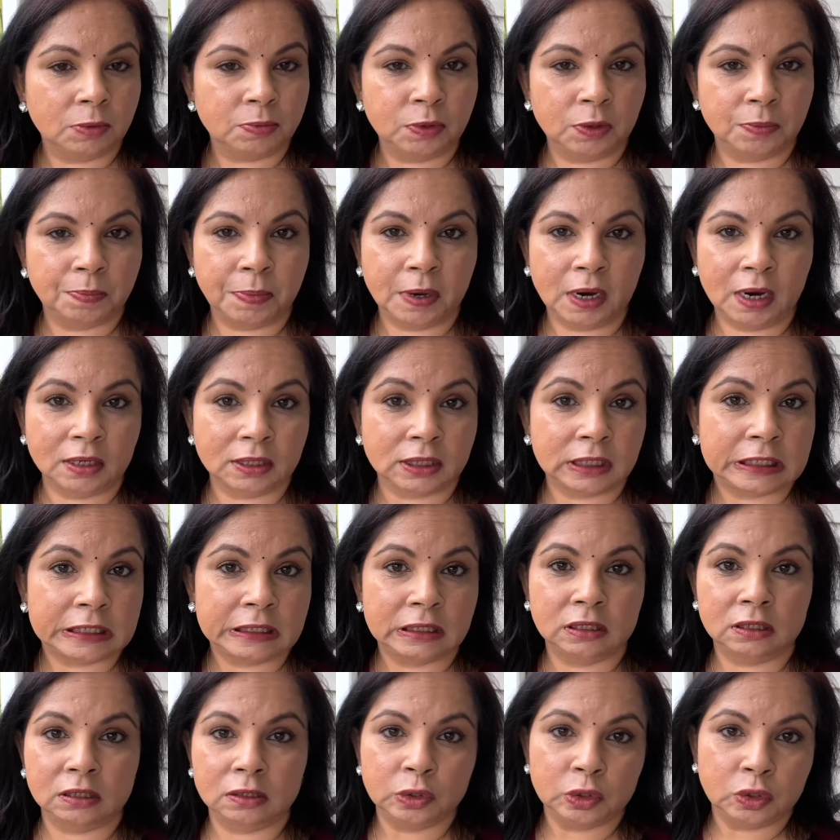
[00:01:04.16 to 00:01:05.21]
the parts
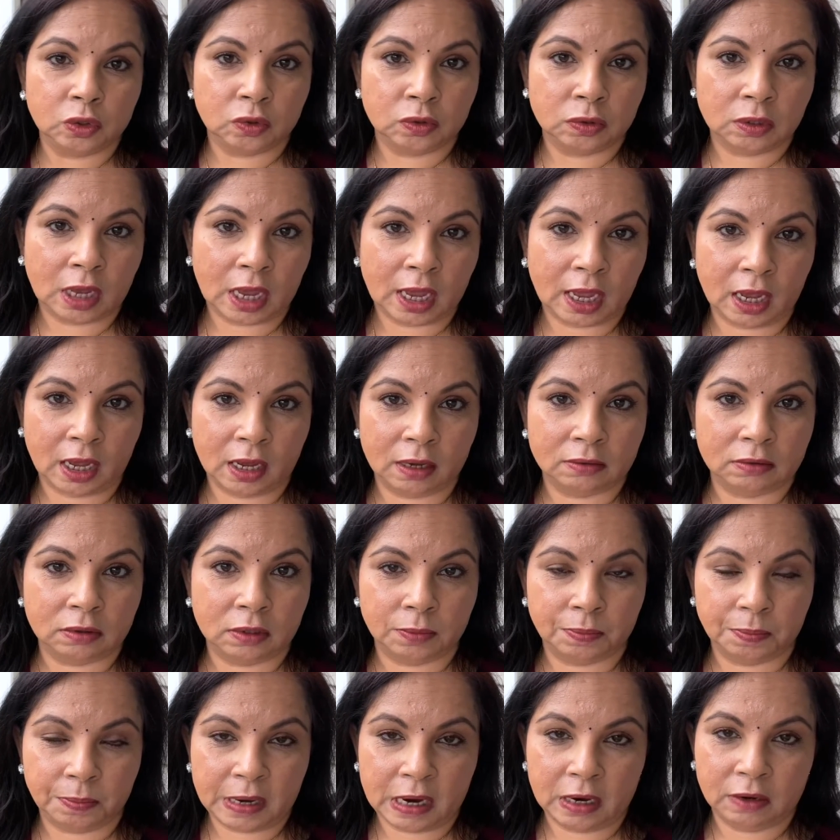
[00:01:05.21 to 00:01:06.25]
still don't have the
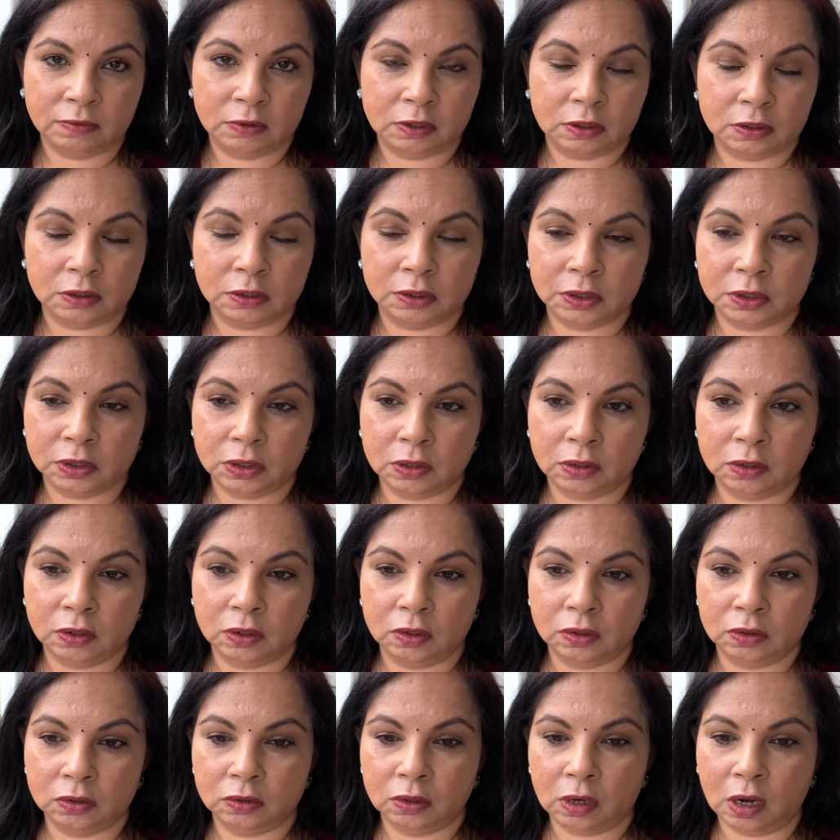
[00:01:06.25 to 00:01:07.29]
power.
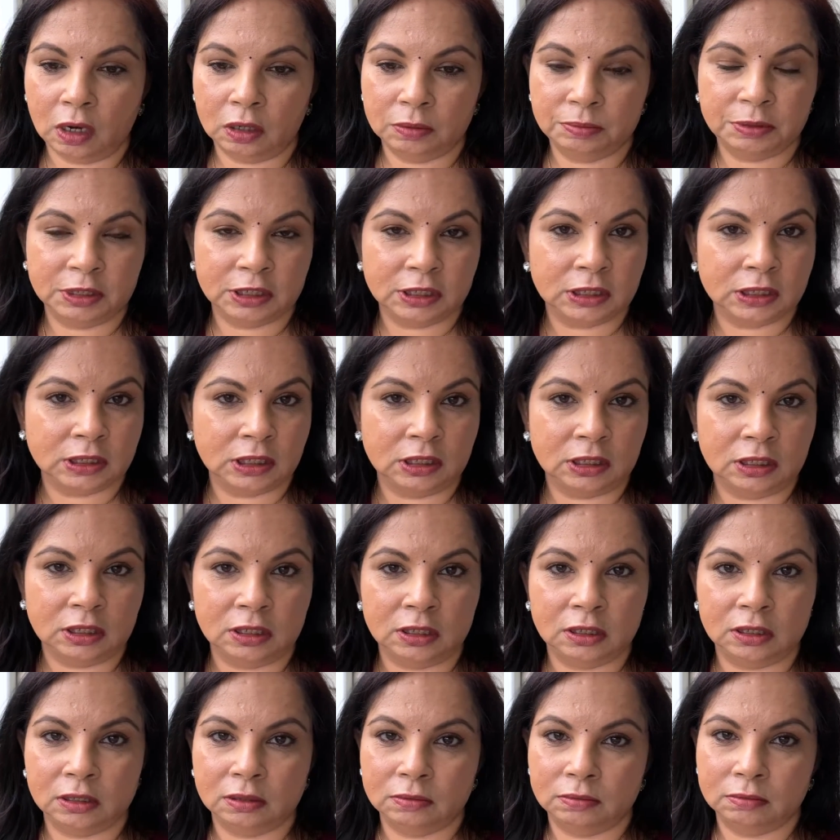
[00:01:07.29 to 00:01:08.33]
So
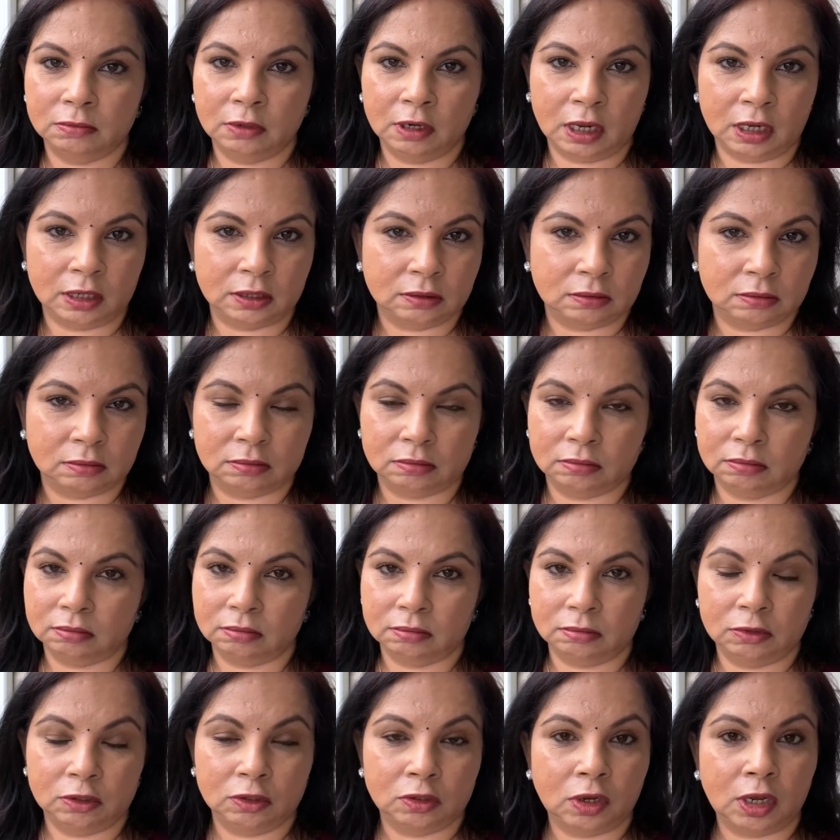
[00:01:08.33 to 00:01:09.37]
obviously, like,
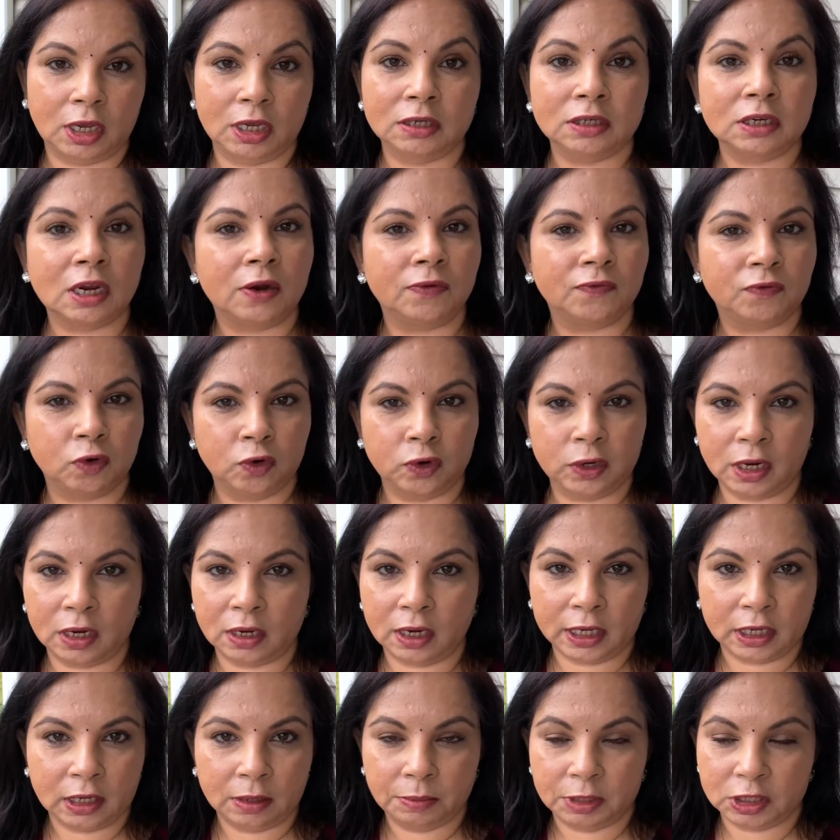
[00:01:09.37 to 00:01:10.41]
you know, entire Florida,
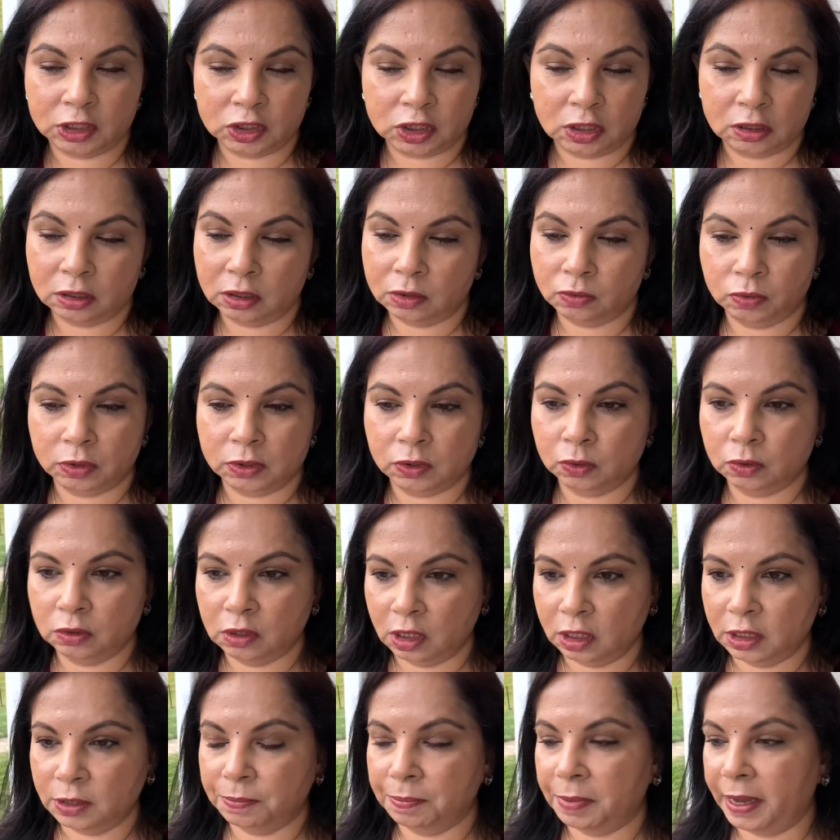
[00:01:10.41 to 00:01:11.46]
like I mentioned, it was
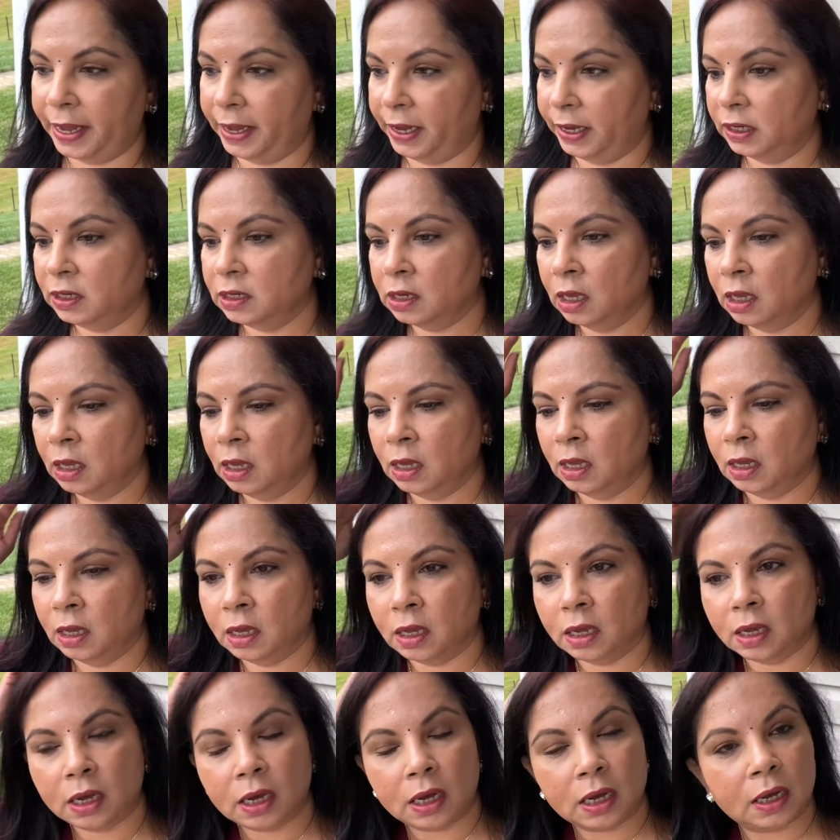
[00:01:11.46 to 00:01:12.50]
really bad.
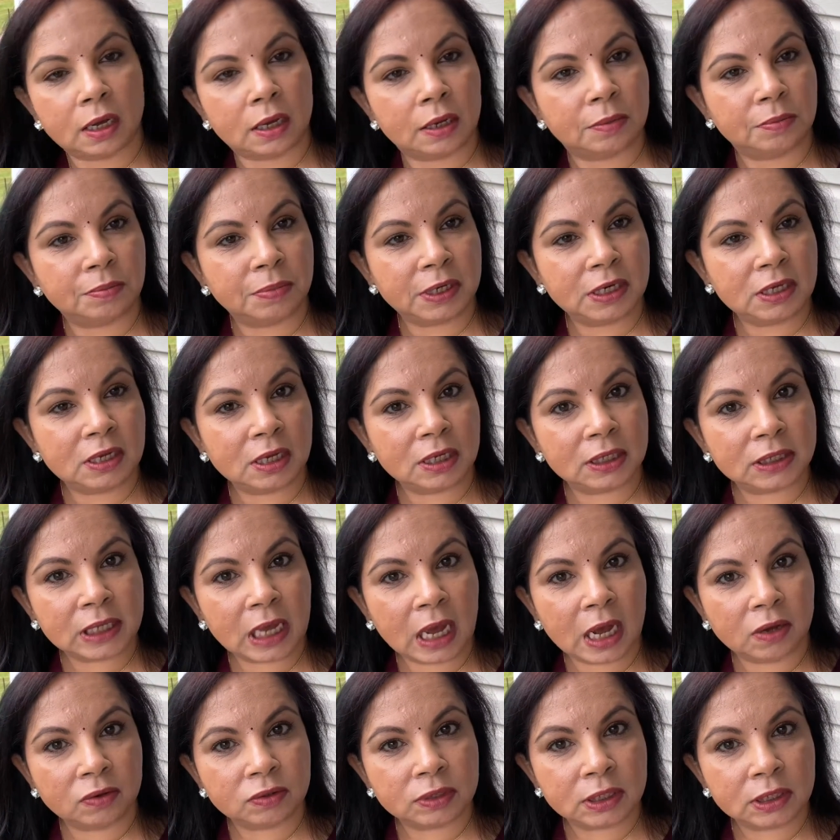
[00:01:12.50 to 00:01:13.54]
But yes,
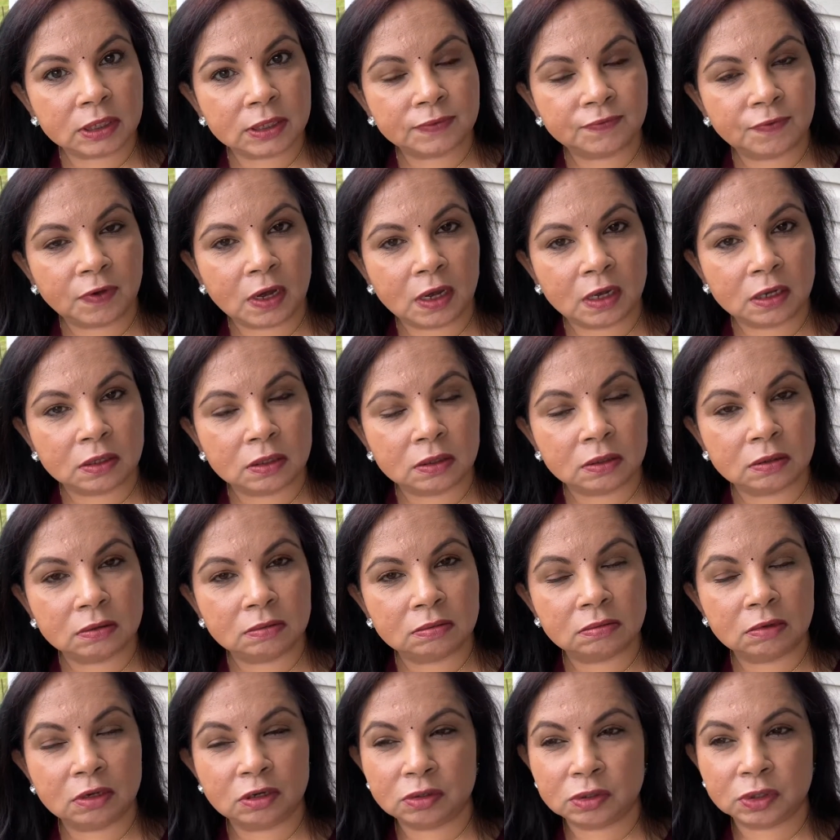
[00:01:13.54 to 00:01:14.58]
house is
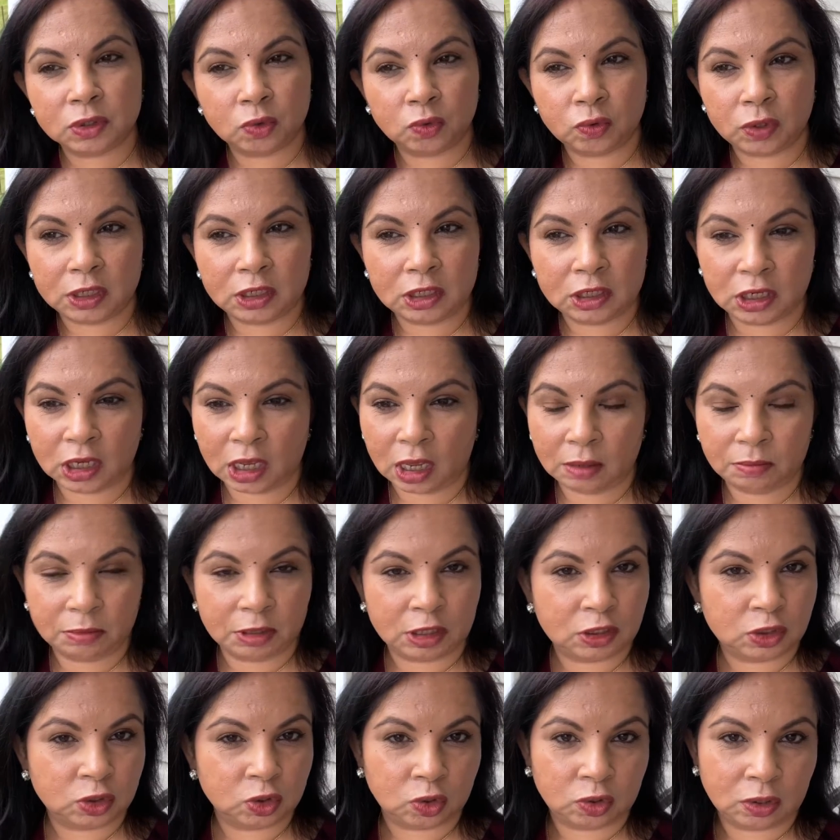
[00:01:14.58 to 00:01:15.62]
fine. There's no any
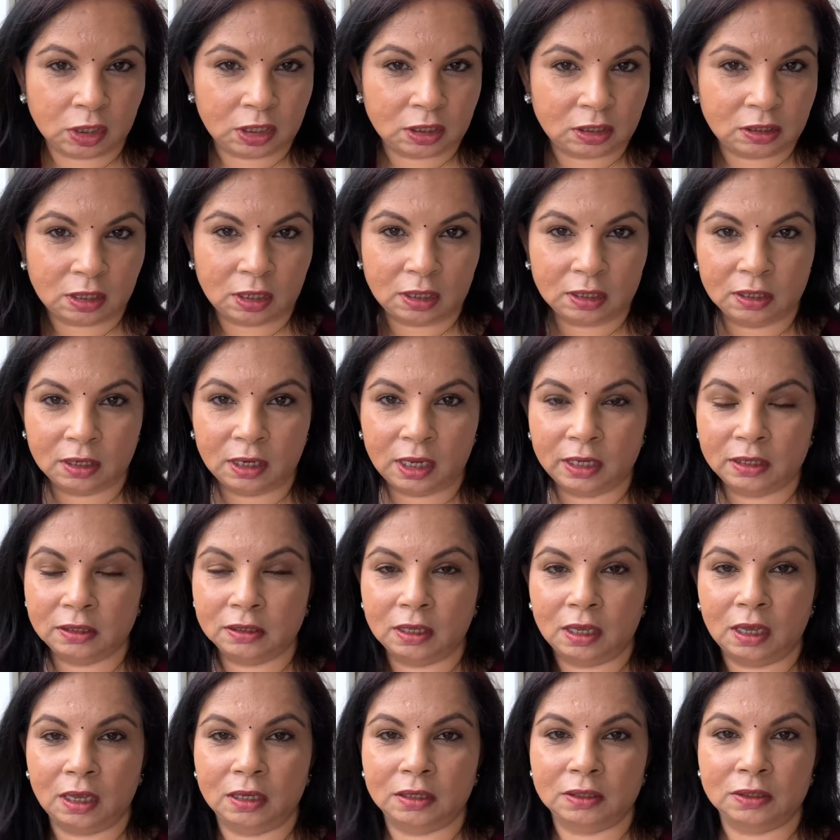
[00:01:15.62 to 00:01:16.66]
damage or anything like
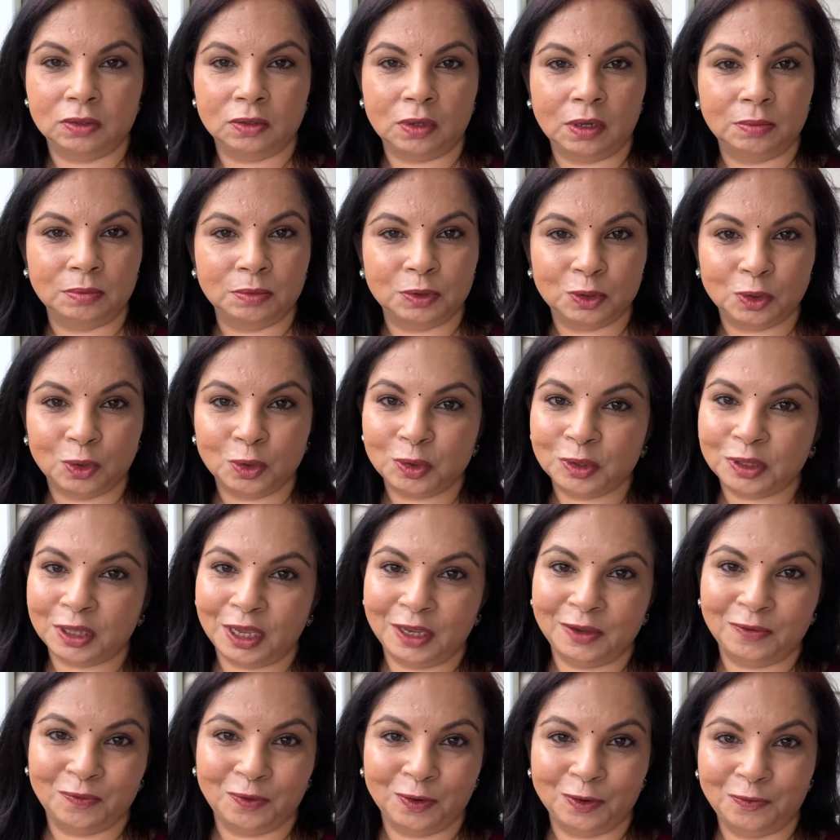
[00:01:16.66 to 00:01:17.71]
that. So I'm so
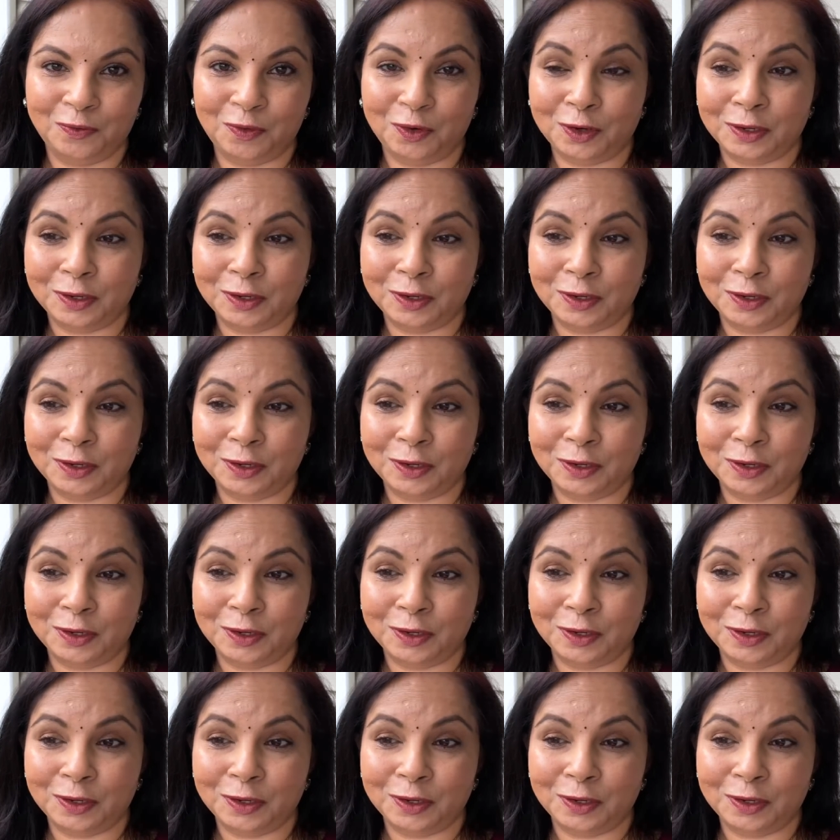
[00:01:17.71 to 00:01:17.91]
thankful for